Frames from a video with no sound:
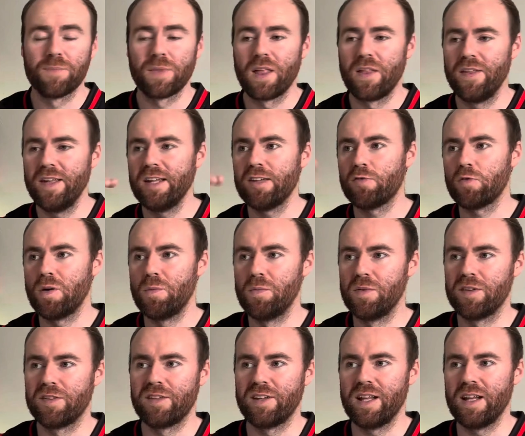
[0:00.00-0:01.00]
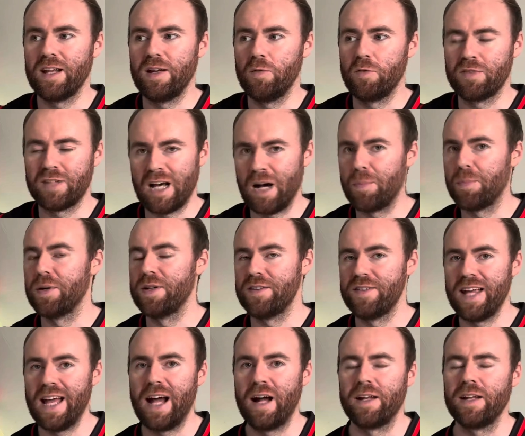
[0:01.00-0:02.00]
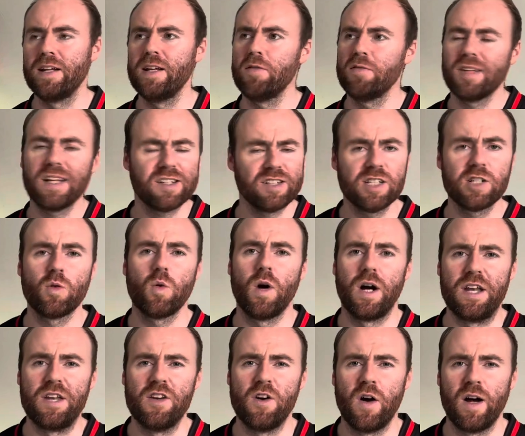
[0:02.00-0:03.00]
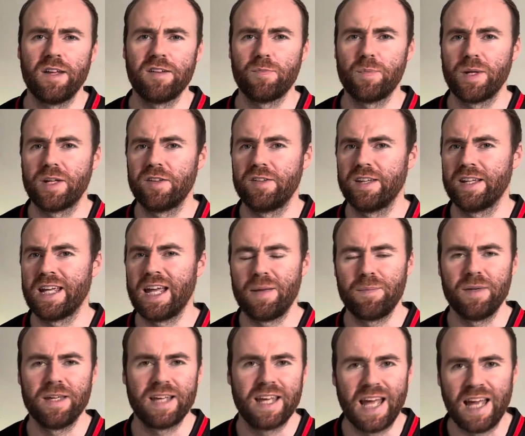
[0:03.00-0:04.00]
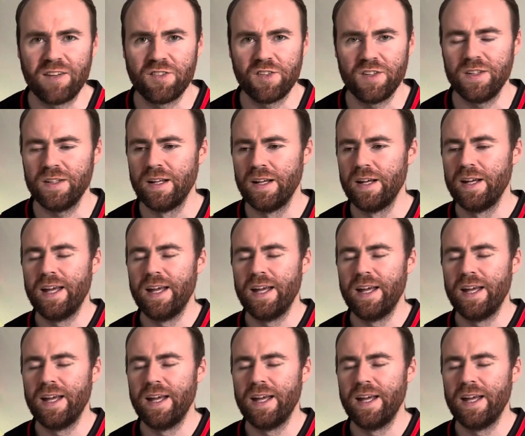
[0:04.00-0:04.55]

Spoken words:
This one was up and down, and it was actually quite nice because it kept you guessing.